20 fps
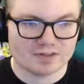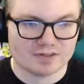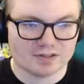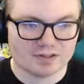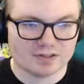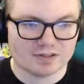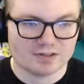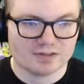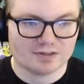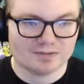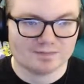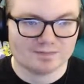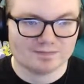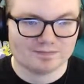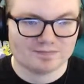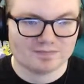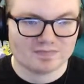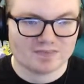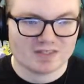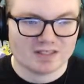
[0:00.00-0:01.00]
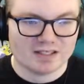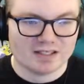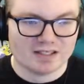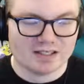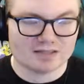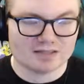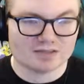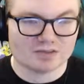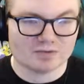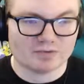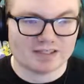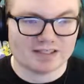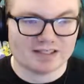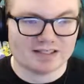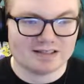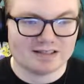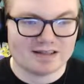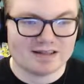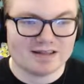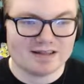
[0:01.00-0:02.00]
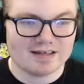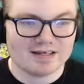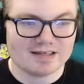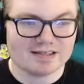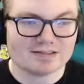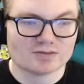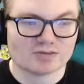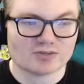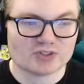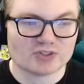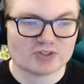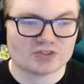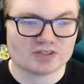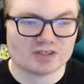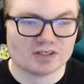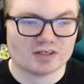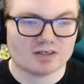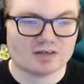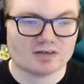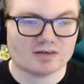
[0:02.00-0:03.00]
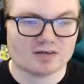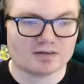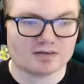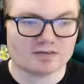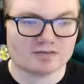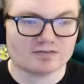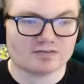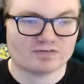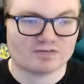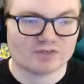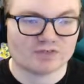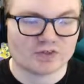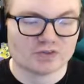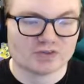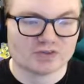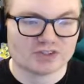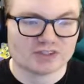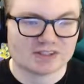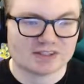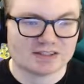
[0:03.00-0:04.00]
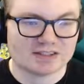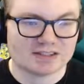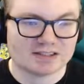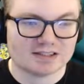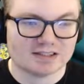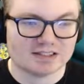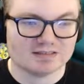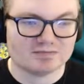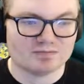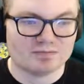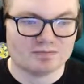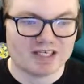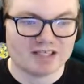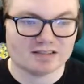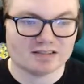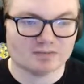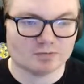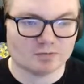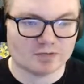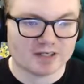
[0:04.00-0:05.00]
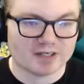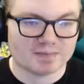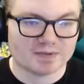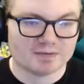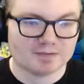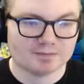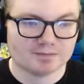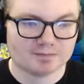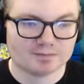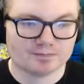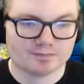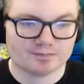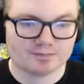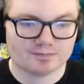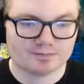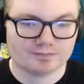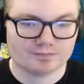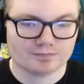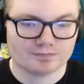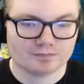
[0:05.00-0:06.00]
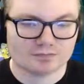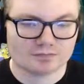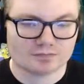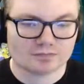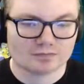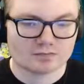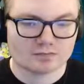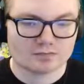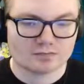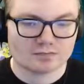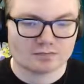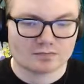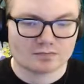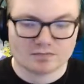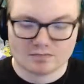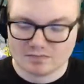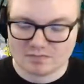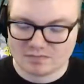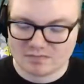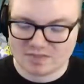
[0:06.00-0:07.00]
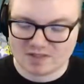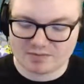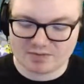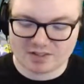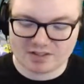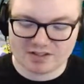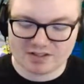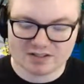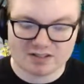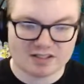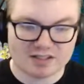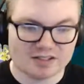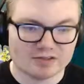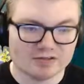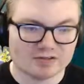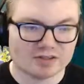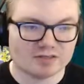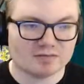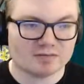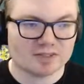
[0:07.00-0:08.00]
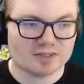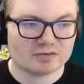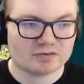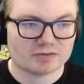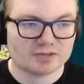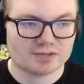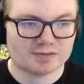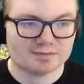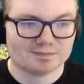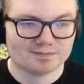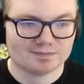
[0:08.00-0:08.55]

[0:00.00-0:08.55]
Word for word: Dude. And so we get this, which is our first and main weapon. I'm going to continue combat training.